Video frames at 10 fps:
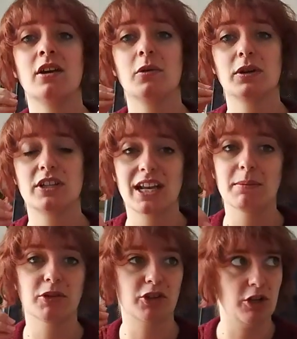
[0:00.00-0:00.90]
which
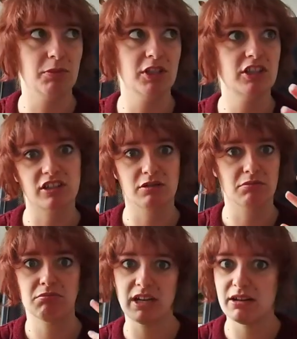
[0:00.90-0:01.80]
enables humans,
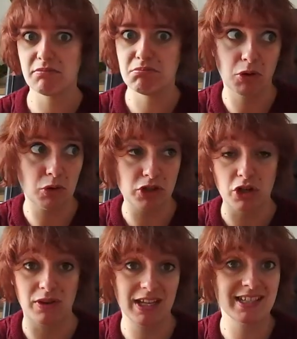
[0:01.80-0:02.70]
and more
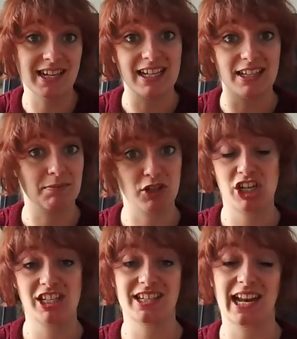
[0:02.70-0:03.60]
so these days,
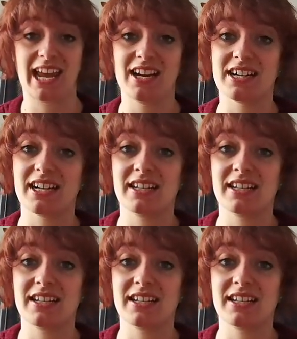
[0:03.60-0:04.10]
machines and AI,